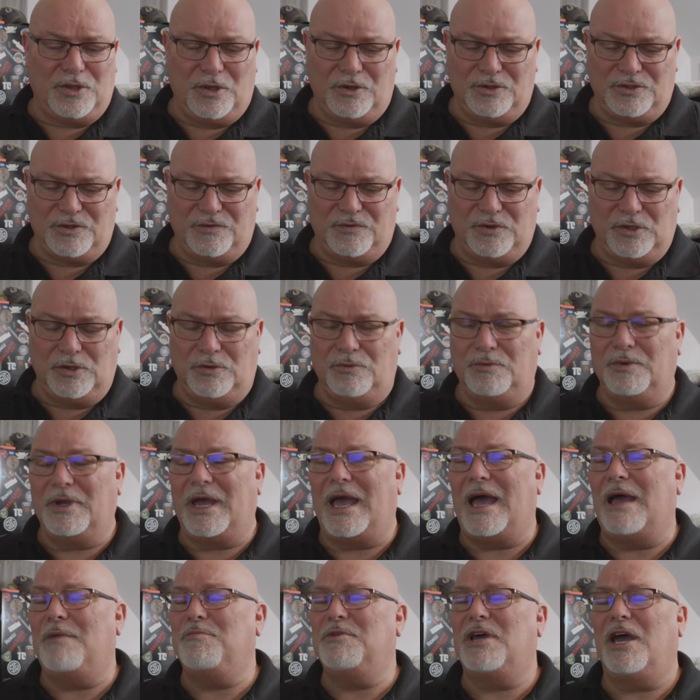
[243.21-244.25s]
those of you,
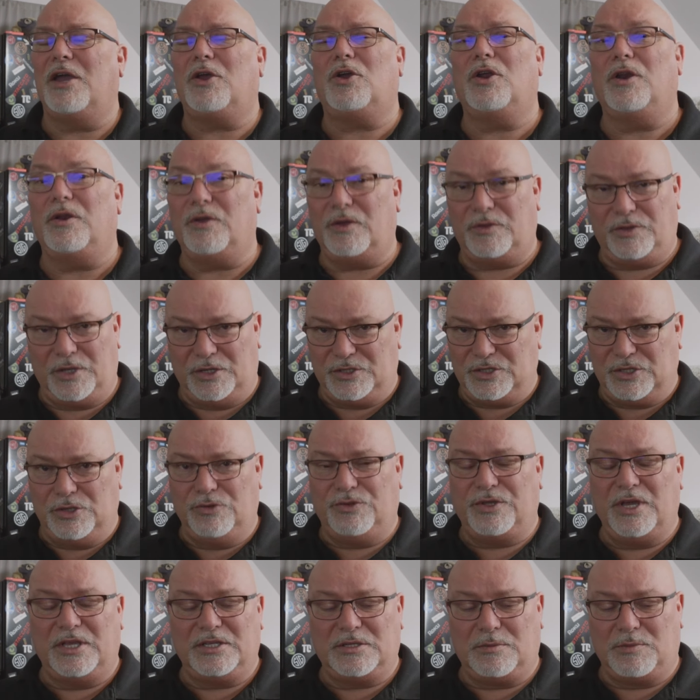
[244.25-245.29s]
I'm not going to, there's two
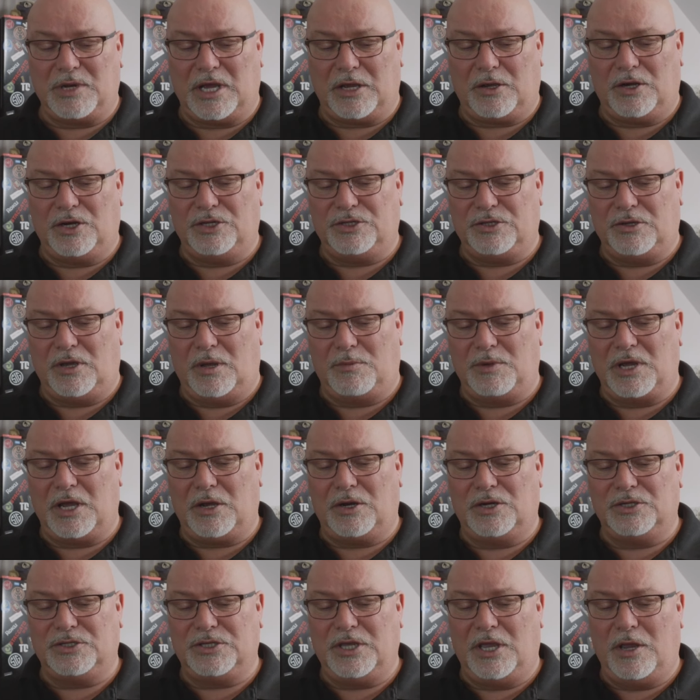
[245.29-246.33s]
things I'm not going to do. I'm not
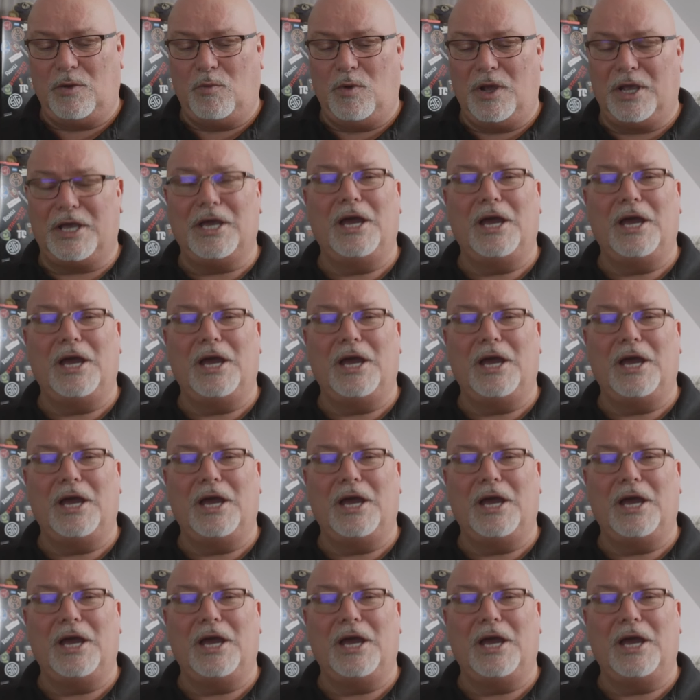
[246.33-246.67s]
going to tell you what